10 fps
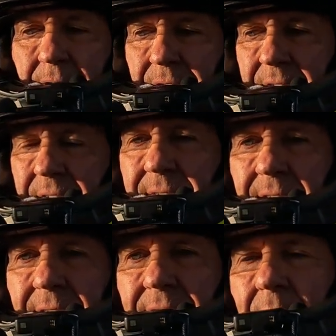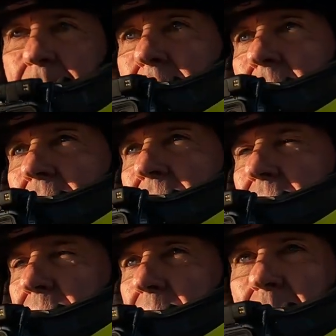good this is compared
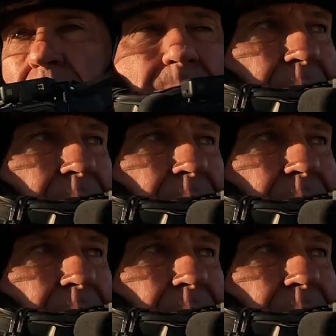to